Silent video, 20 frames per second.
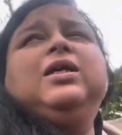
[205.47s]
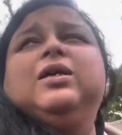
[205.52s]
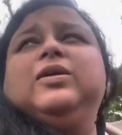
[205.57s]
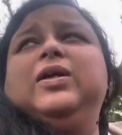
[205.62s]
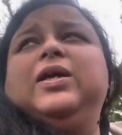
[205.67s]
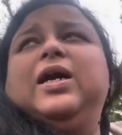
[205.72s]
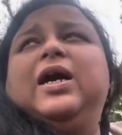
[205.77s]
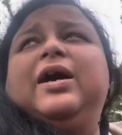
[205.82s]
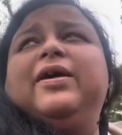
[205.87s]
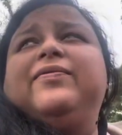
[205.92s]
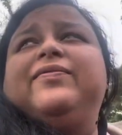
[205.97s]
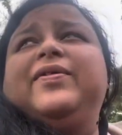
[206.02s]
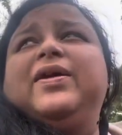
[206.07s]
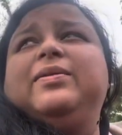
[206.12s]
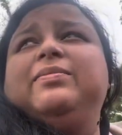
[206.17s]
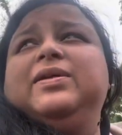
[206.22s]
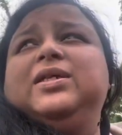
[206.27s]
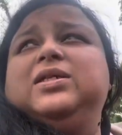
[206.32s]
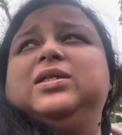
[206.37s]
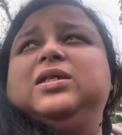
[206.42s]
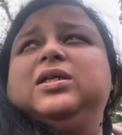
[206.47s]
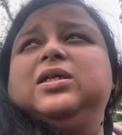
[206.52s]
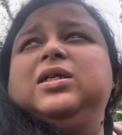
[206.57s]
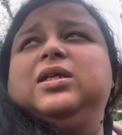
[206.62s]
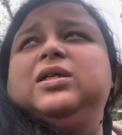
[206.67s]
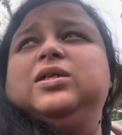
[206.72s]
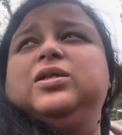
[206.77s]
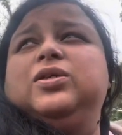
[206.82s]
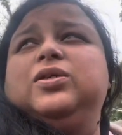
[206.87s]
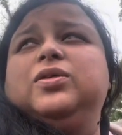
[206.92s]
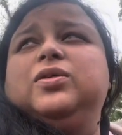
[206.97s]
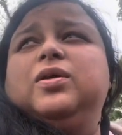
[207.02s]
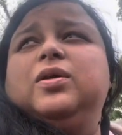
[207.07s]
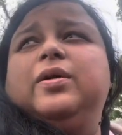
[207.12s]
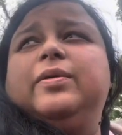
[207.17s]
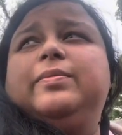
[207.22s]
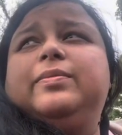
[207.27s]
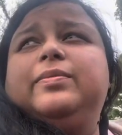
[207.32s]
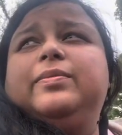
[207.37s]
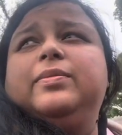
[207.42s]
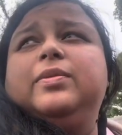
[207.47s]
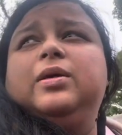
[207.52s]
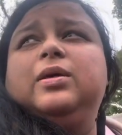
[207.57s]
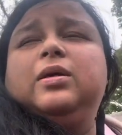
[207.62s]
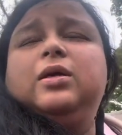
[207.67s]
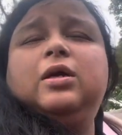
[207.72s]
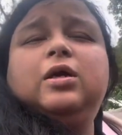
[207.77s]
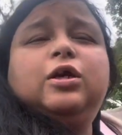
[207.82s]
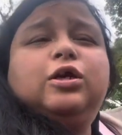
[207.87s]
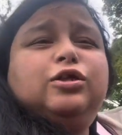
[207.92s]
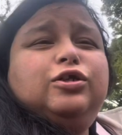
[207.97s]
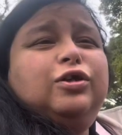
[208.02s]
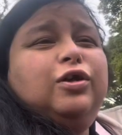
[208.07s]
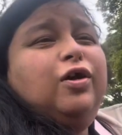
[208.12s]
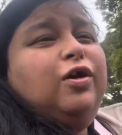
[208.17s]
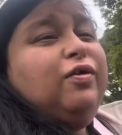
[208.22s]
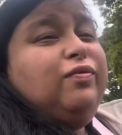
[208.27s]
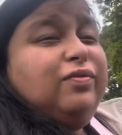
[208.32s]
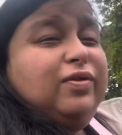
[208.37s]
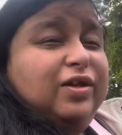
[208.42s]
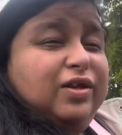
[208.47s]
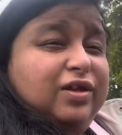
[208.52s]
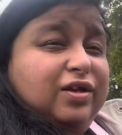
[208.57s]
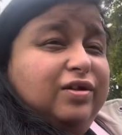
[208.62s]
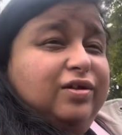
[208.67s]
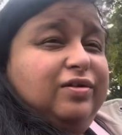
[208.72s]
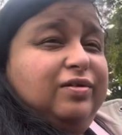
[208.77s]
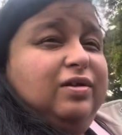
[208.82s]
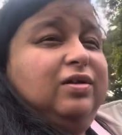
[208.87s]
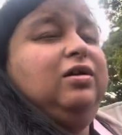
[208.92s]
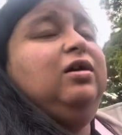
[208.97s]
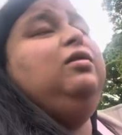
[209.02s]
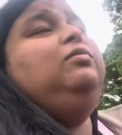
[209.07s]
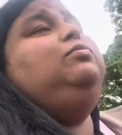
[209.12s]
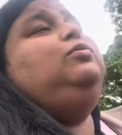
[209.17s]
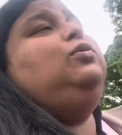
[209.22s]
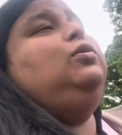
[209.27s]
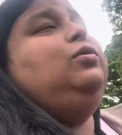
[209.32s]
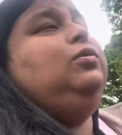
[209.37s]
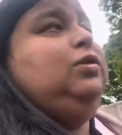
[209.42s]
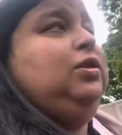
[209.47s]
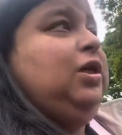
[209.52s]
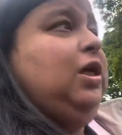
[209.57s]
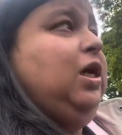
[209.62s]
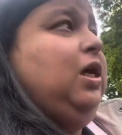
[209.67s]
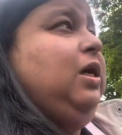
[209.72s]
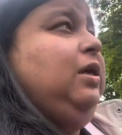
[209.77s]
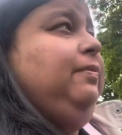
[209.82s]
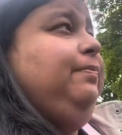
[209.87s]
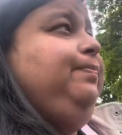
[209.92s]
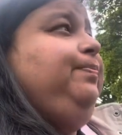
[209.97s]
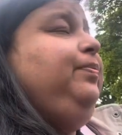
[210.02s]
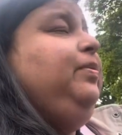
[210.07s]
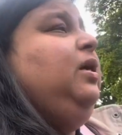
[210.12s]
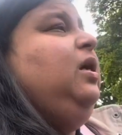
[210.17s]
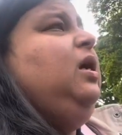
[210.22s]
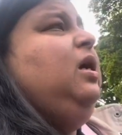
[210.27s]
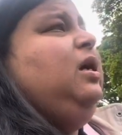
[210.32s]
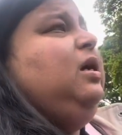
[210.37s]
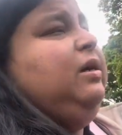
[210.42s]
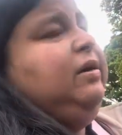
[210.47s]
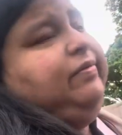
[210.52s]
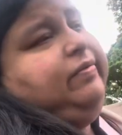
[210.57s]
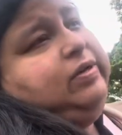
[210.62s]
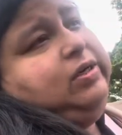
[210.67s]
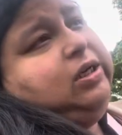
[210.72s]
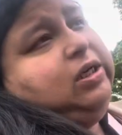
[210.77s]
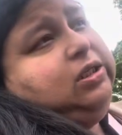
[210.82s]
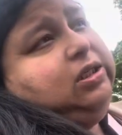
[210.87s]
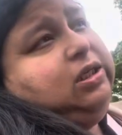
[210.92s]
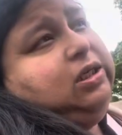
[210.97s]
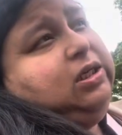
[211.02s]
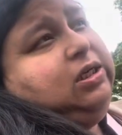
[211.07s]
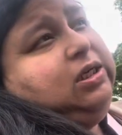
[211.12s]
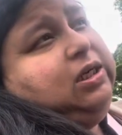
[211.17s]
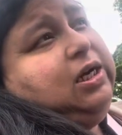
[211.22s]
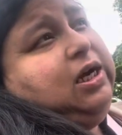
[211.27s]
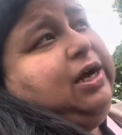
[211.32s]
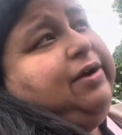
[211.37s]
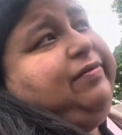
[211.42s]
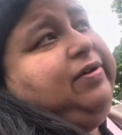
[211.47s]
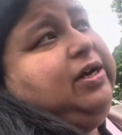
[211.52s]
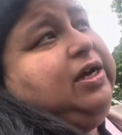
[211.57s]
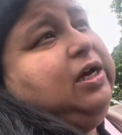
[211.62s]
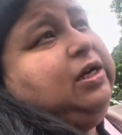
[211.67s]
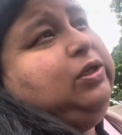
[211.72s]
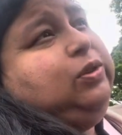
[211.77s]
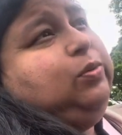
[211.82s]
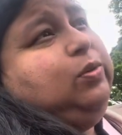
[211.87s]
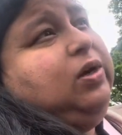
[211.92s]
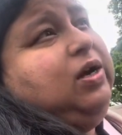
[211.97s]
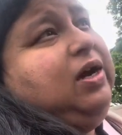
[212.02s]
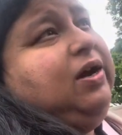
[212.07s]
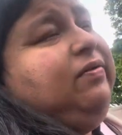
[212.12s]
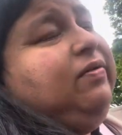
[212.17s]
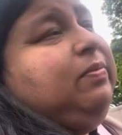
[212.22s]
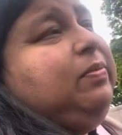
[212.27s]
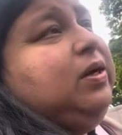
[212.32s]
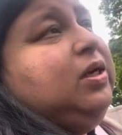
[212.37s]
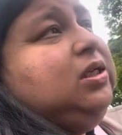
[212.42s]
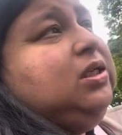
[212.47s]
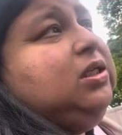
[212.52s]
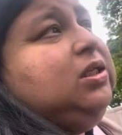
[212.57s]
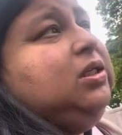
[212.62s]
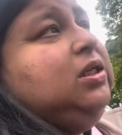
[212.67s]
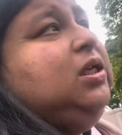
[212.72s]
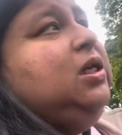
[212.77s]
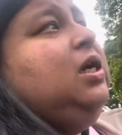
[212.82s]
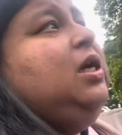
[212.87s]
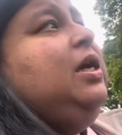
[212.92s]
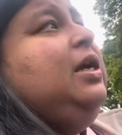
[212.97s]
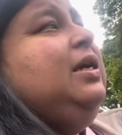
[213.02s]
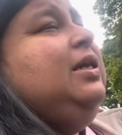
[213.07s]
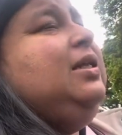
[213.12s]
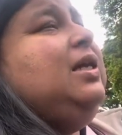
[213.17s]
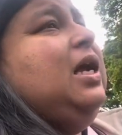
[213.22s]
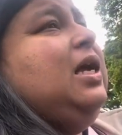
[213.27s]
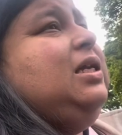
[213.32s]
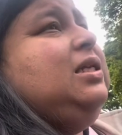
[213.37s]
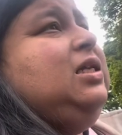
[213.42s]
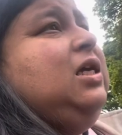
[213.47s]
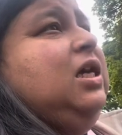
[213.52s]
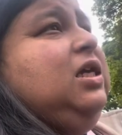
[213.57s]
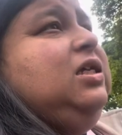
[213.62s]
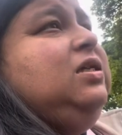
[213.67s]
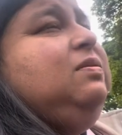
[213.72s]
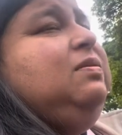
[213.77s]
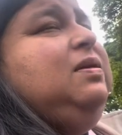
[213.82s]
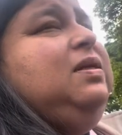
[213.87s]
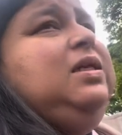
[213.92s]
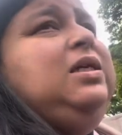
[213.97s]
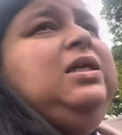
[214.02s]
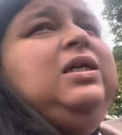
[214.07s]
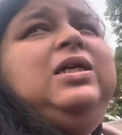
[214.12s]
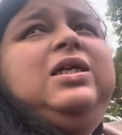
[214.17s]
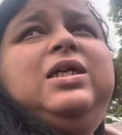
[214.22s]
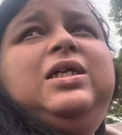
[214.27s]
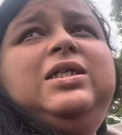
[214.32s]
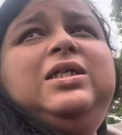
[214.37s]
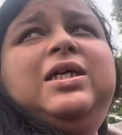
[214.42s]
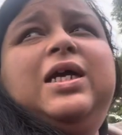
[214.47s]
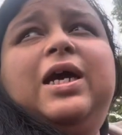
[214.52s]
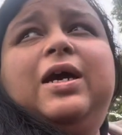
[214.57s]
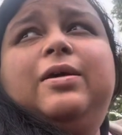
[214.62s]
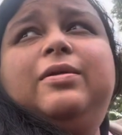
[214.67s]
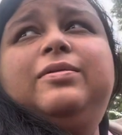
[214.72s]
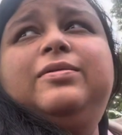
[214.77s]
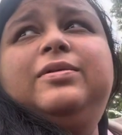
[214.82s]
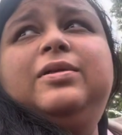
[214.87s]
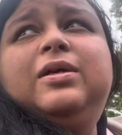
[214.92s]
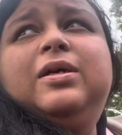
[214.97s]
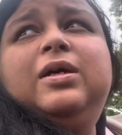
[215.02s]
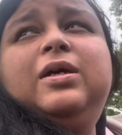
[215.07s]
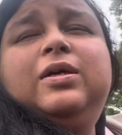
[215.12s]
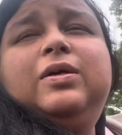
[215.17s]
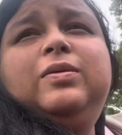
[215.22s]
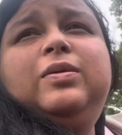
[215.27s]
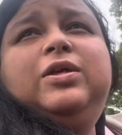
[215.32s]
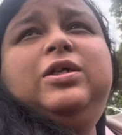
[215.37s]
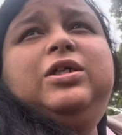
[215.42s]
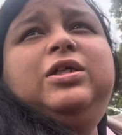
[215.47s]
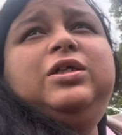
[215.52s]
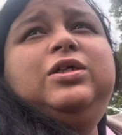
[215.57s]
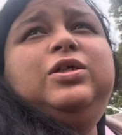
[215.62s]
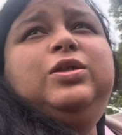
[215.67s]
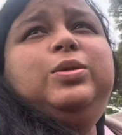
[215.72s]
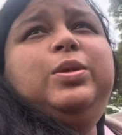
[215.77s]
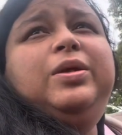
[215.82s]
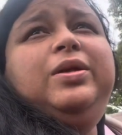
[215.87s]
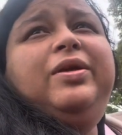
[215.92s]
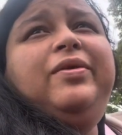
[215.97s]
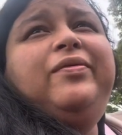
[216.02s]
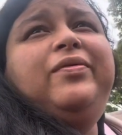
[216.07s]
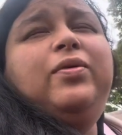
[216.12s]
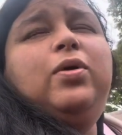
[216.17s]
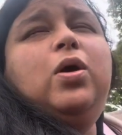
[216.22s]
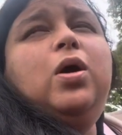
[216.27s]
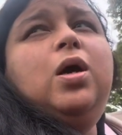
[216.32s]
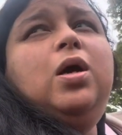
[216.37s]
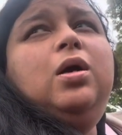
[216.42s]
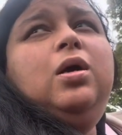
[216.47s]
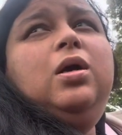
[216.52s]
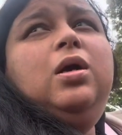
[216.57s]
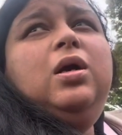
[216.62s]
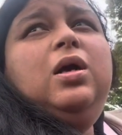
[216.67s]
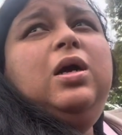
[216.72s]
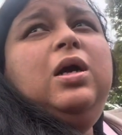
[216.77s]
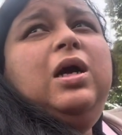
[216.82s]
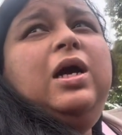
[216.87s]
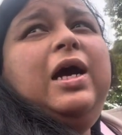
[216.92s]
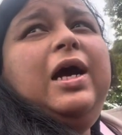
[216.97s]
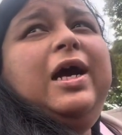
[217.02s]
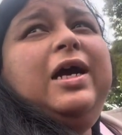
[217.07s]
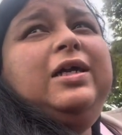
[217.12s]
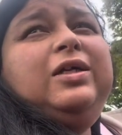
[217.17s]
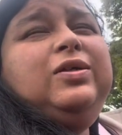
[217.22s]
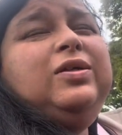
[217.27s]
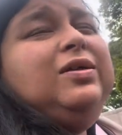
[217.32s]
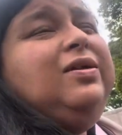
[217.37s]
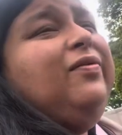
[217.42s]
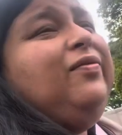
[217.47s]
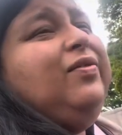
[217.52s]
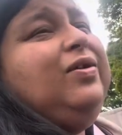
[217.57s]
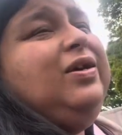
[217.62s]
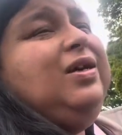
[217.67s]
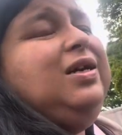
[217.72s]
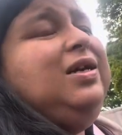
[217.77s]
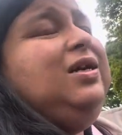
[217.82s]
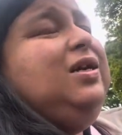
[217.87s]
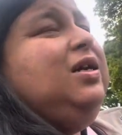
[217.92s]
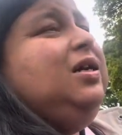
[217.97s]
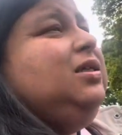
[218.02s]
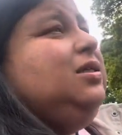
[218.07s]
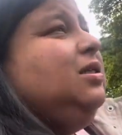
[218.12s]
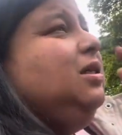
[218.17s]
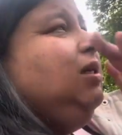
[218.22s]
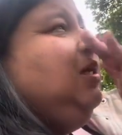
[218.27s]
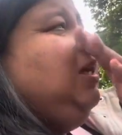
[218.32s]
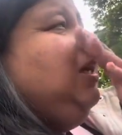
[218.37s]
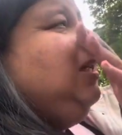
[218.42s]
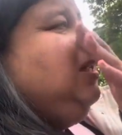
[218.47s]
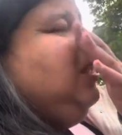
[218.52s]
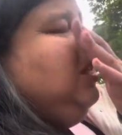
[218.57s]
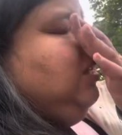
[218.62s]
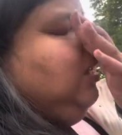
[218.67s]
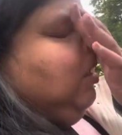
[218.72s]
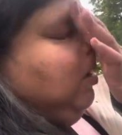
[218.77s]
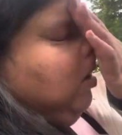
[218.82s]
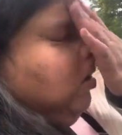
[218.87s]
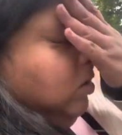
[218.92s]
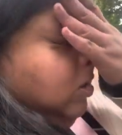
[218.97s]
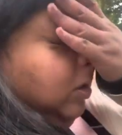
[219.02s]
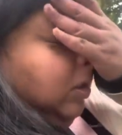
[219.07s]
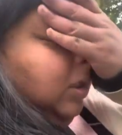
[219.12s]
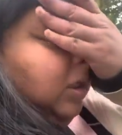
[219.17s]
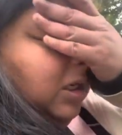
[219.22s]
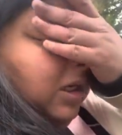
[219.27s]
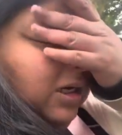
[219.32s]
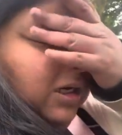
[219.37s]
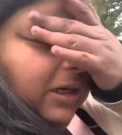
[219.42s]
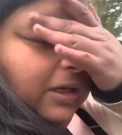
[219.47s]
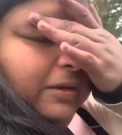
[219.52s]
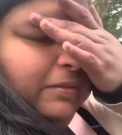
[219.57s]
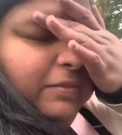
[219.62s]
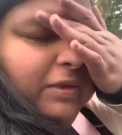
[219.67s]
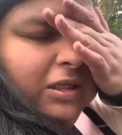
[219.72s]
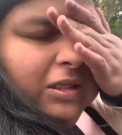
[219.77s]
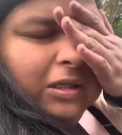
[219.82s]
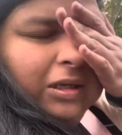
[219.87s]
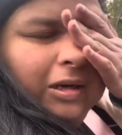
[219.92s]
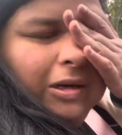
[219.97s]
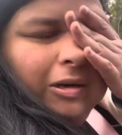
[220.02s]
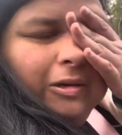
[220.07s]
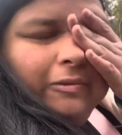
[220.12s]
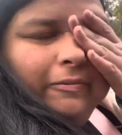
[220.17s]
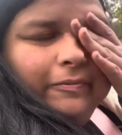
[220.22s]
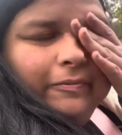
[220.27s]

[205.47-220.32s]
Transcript: I only had five minutes till it to come. So hopefully 33 comes on time. If it doesn't, then I have to catch whatever bus that takes me in town, which is 24. And 24 doesn't get there on time either.